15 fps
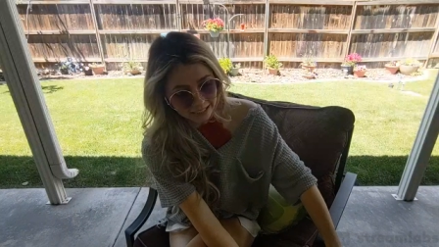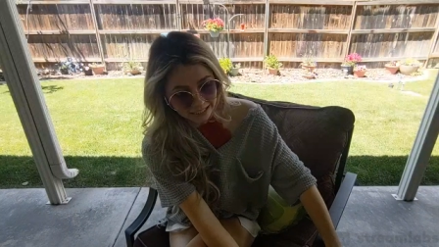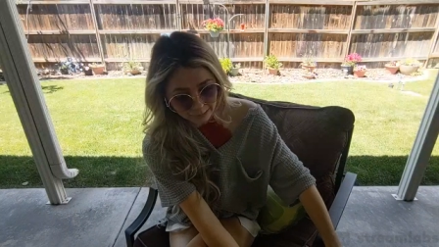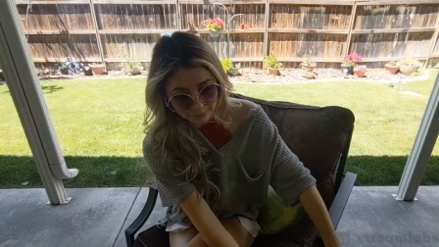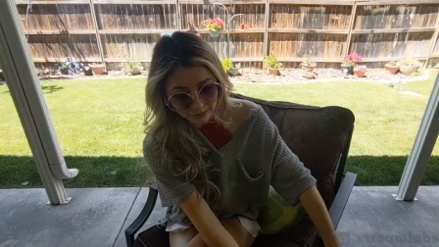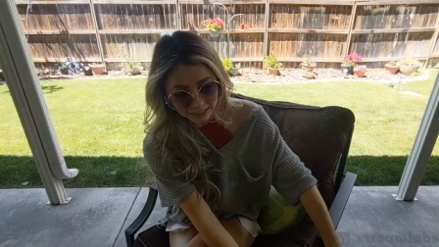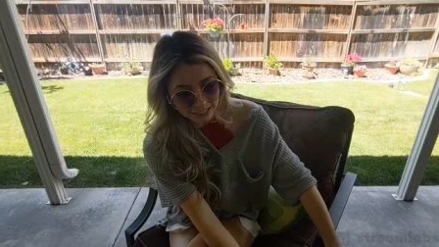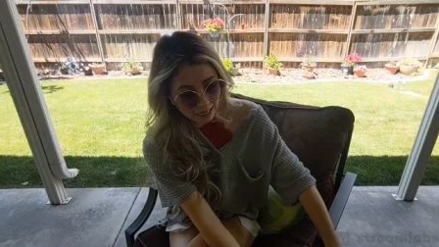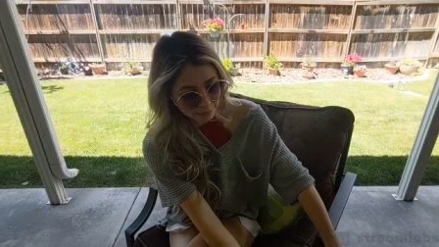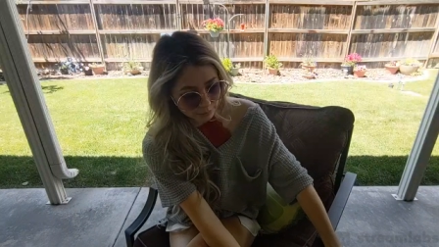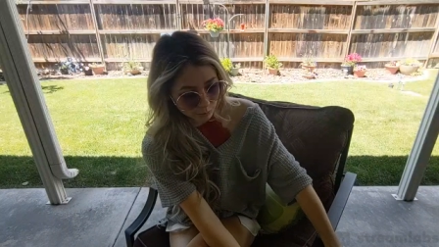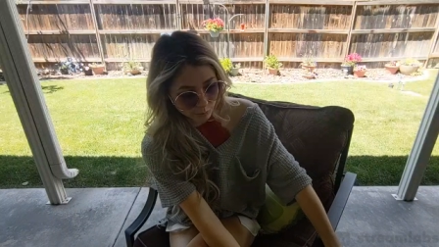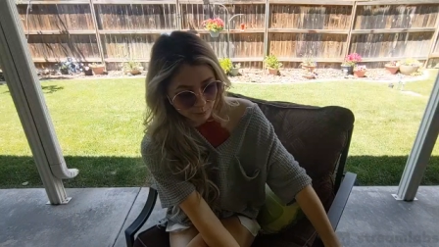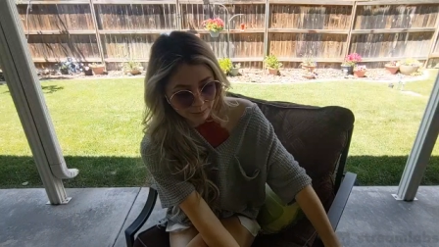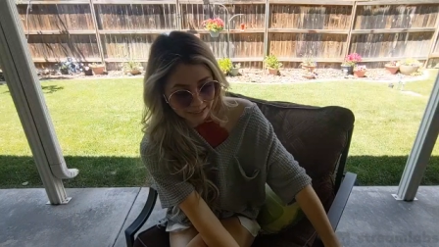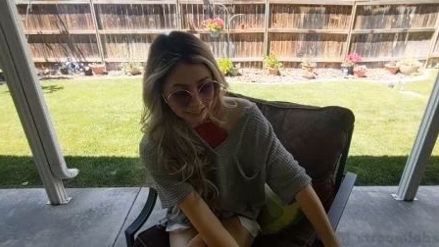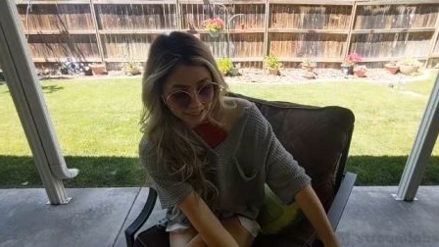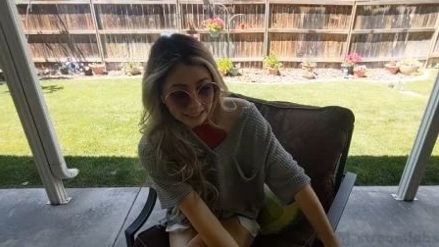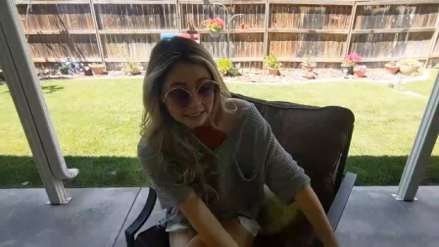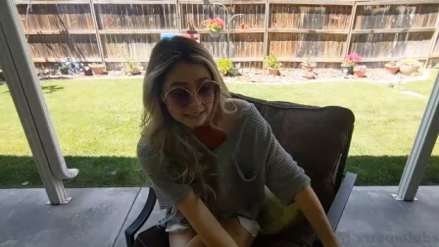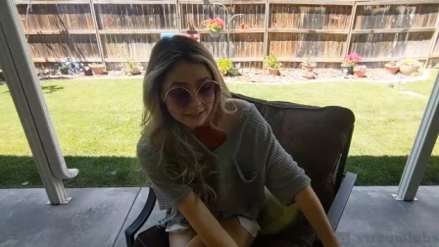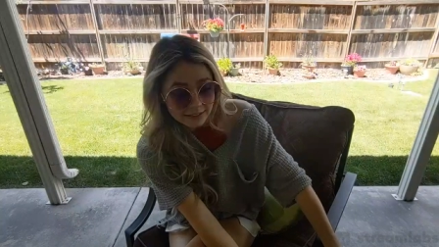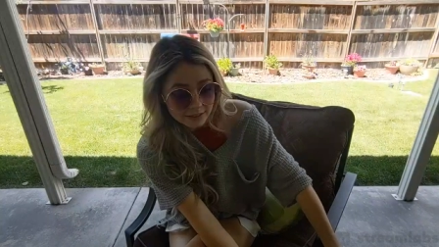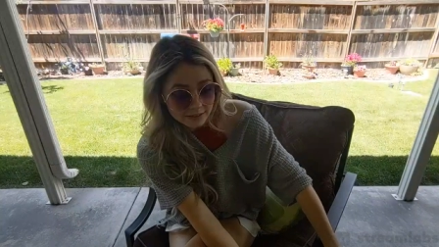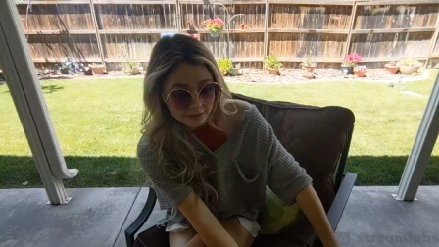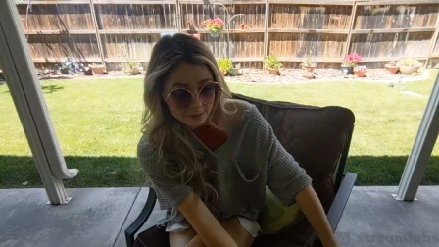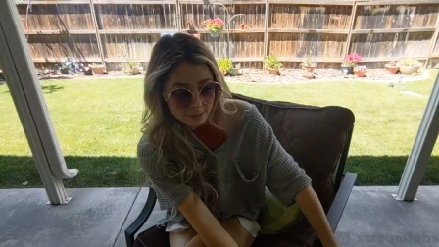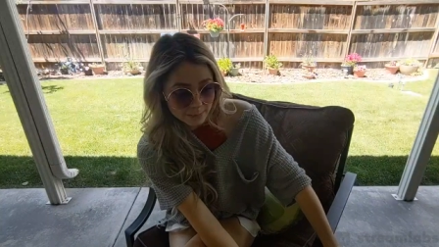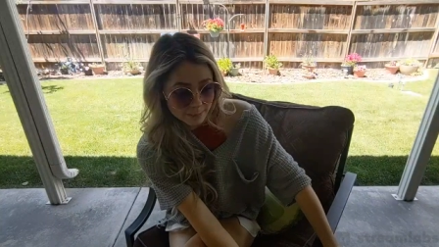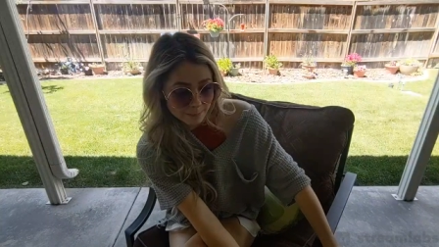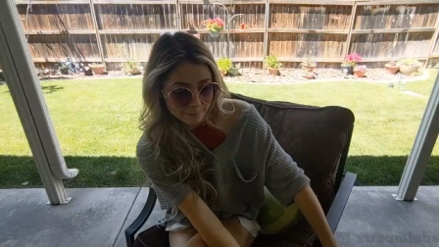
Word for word: and Emma and Cameron were my kids.